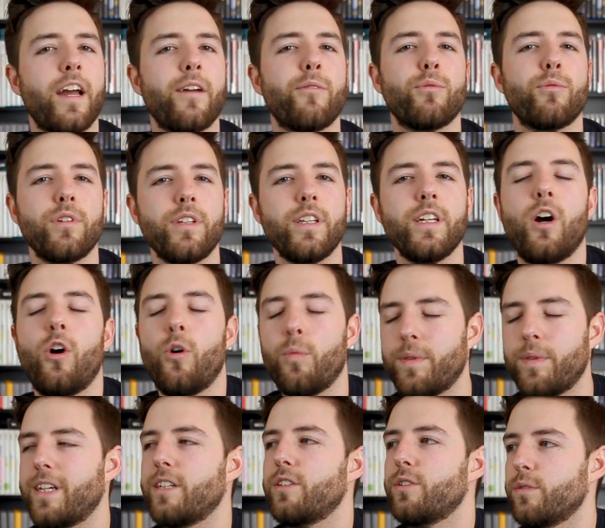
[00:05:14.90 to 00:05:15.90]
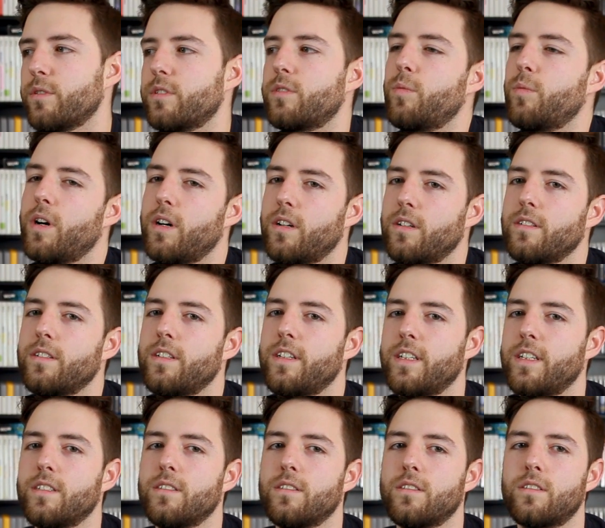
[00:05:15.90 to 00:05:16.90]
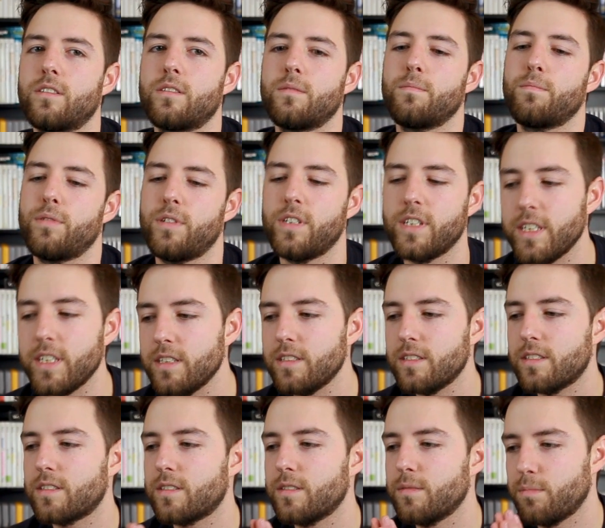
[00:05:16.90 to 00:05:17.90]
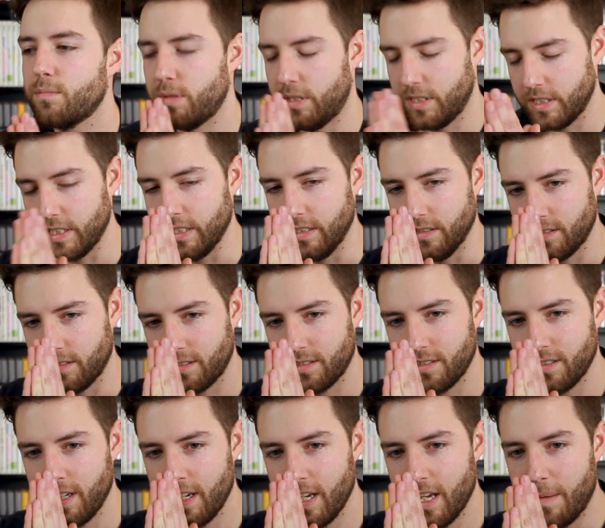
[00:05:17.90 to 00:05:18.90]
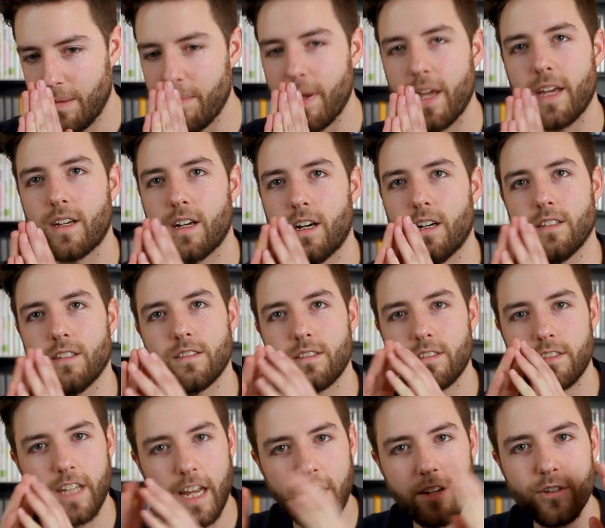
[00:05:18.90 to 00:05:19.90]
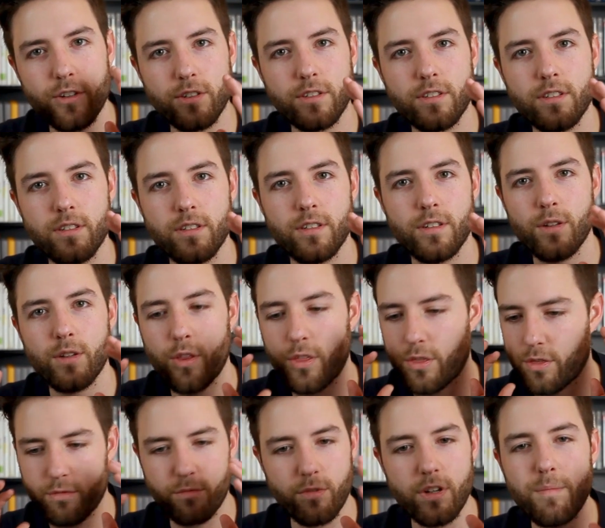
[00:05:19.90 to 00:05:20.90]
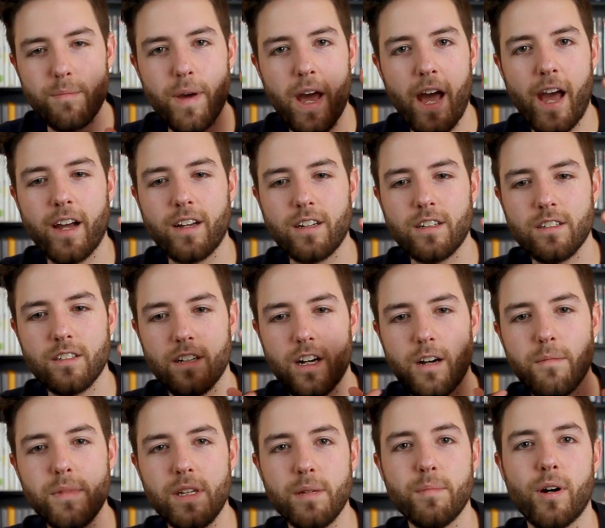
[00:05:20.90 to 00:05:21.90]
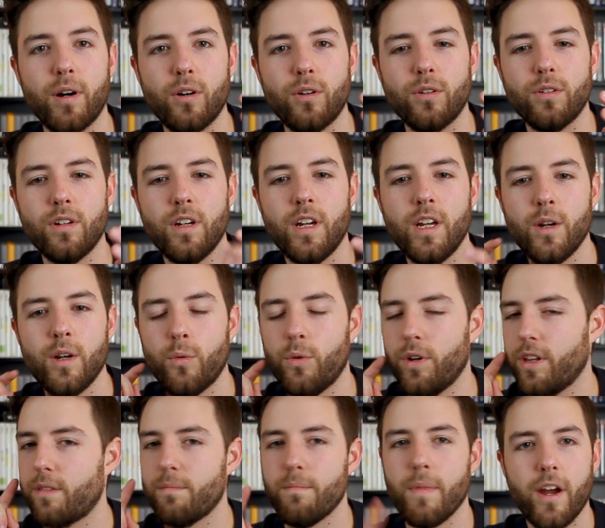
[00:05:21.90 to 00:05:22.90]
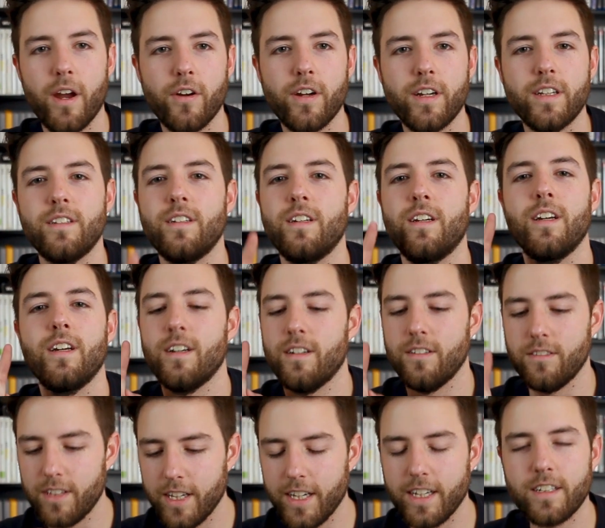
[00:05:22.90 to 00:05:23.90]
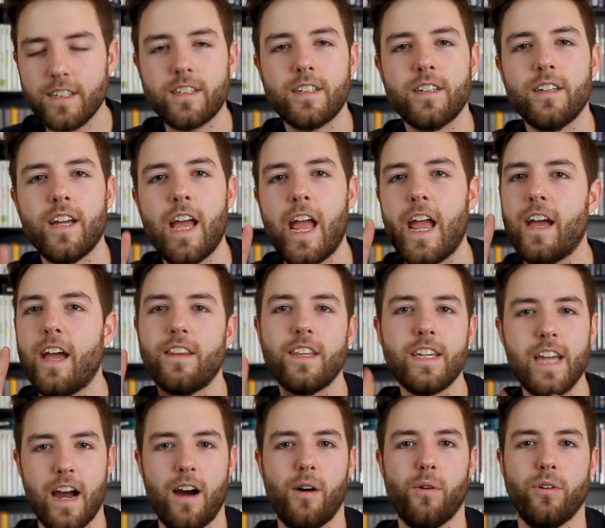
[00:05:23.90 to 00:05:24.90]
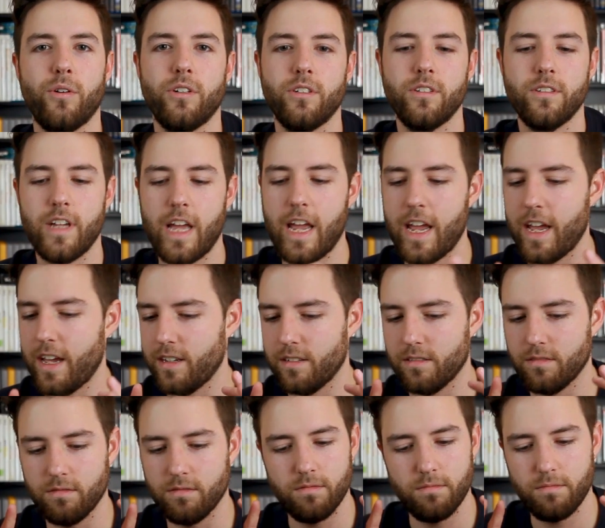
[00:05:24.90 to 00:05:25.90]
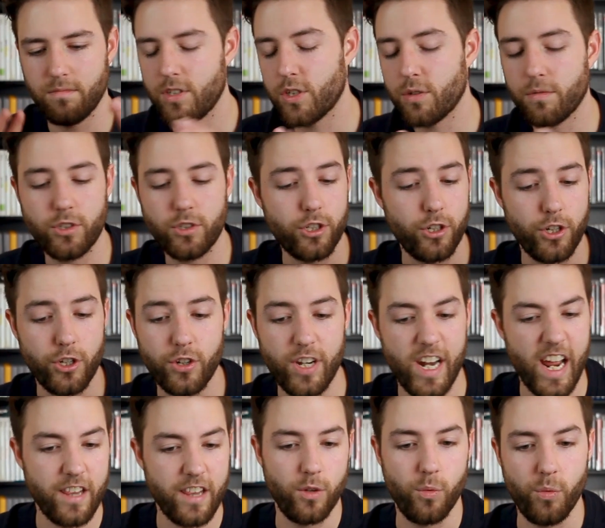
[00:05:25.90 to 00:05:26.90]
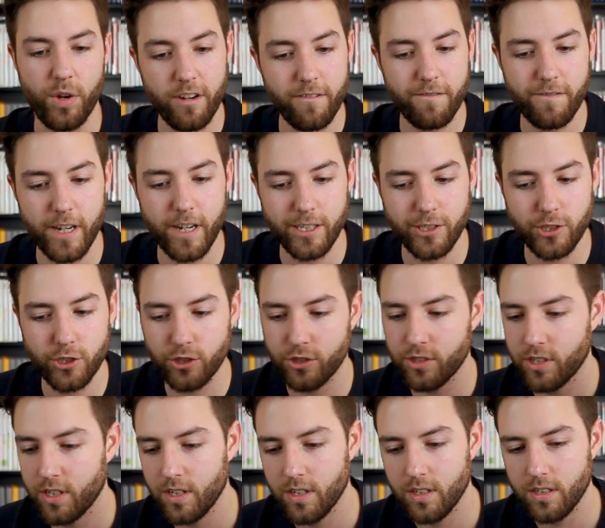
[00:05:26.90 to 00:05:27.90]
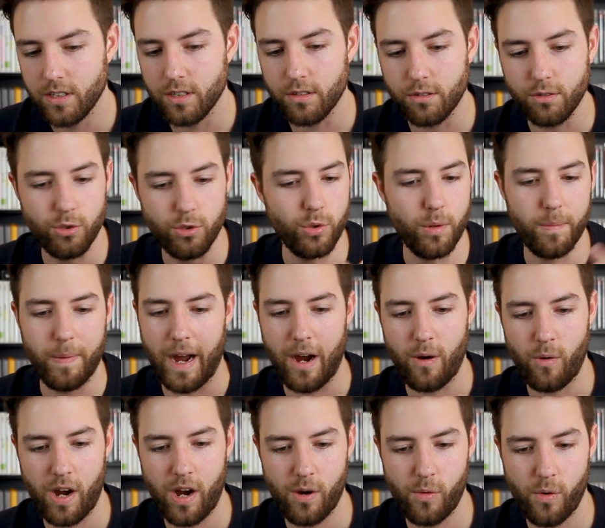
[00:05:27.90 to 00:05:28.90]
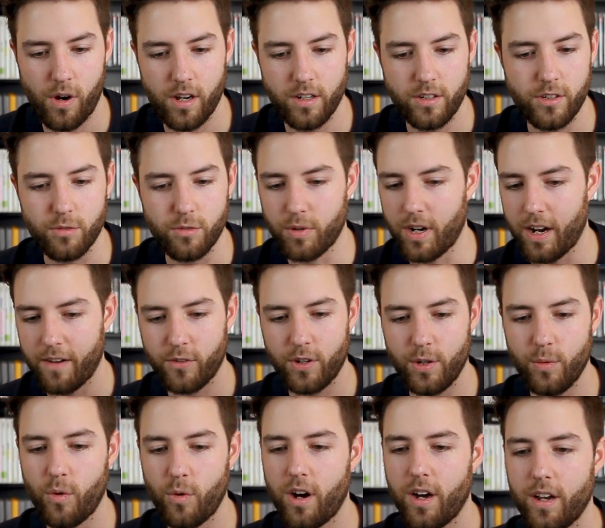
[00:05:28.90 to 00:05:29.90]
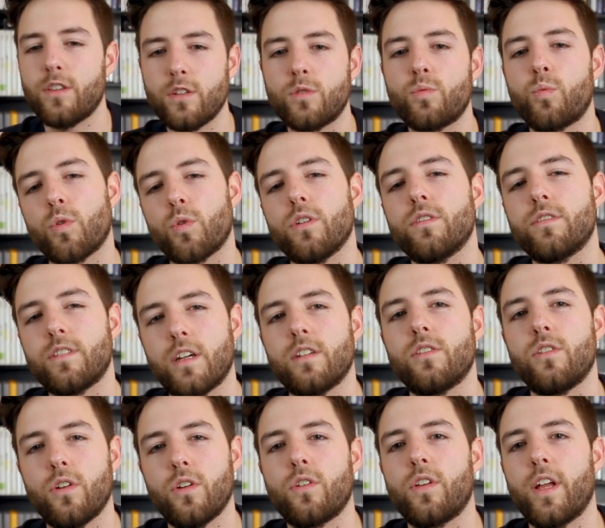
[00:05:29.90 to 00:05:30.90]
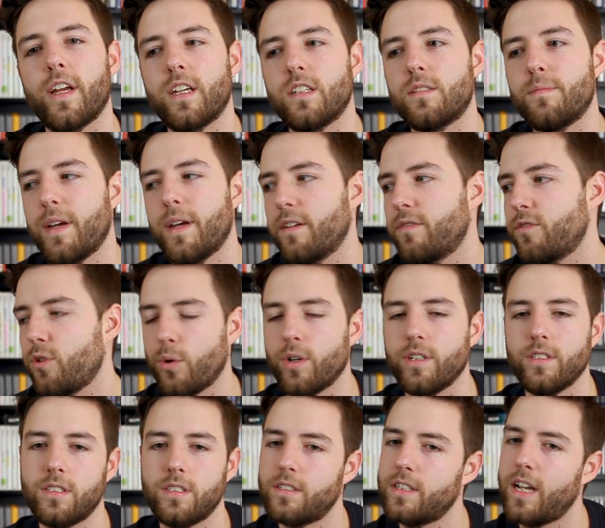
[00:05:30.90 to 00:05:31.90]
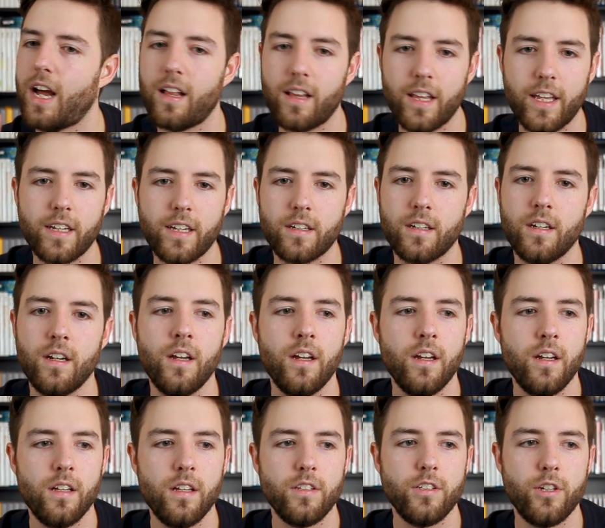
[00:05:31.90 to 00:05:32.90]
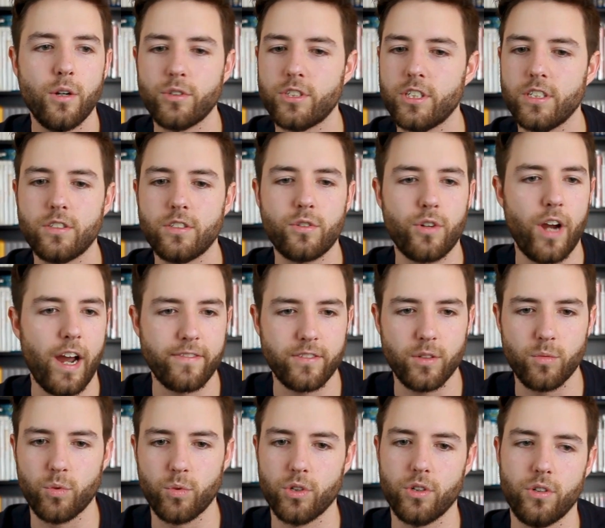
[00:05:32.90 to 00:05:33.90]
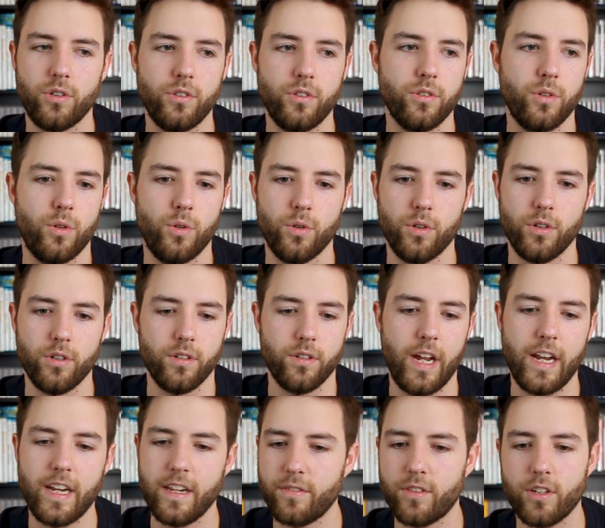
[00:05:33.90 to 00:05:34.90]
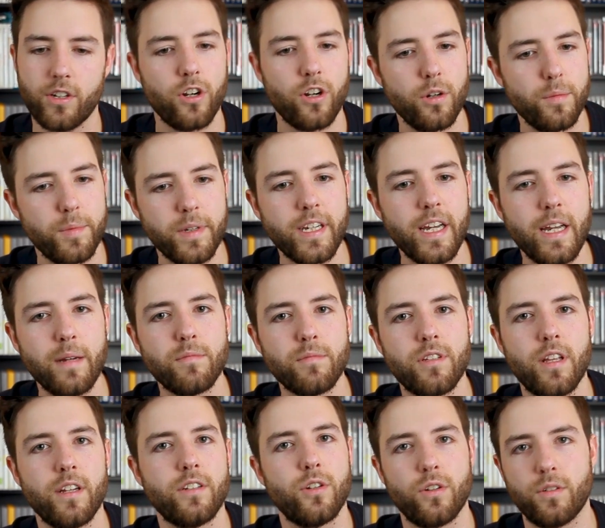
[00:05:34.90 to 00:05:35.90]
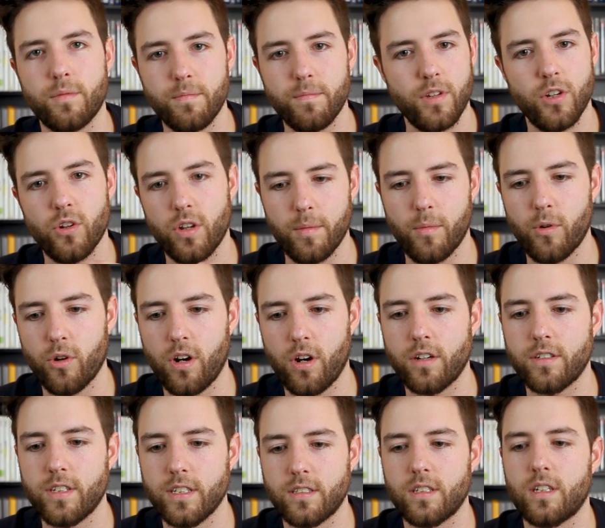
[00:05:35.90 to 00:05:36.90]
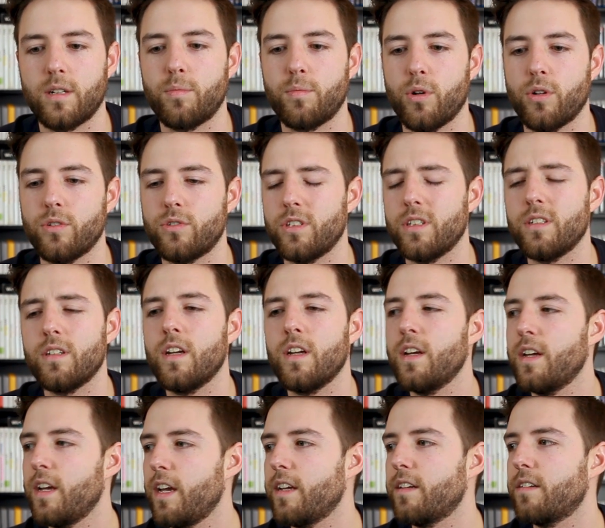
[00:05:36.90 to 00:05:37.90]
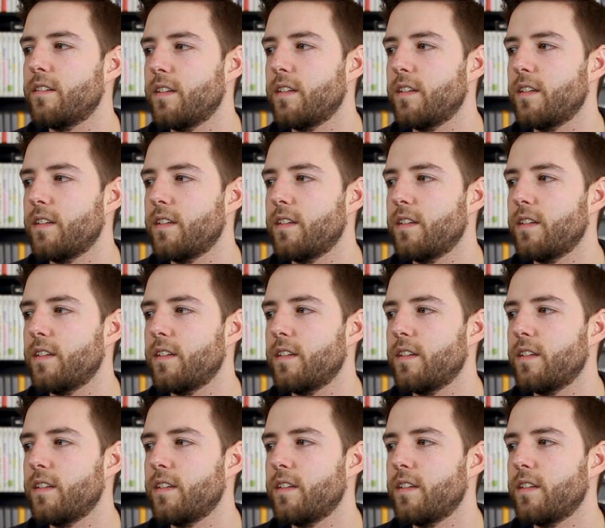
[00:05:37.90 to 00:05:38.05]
really hope they do as well is please, please make a standard three-pack amiibo with Marin, Link and the owl. And you sure, you could add the windfish, you could do a bow wow one, do whatever you want. This world does look like it's made of toys. It's not like Yoshi's Crafted World or any of the Kirby games that took, you know, the more artistic approach. It it